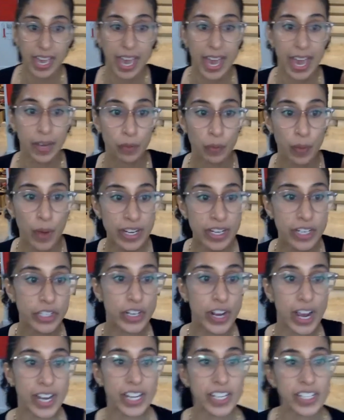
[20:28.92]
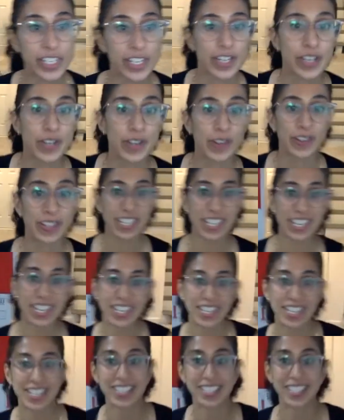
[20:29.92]
And what you're trying to do
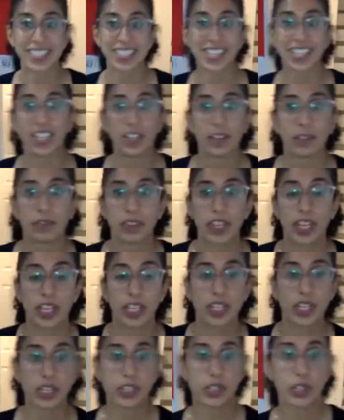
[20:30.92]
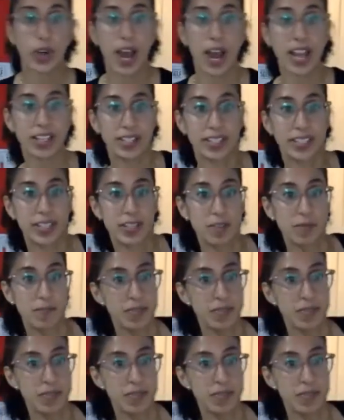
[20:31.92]
is you're trying to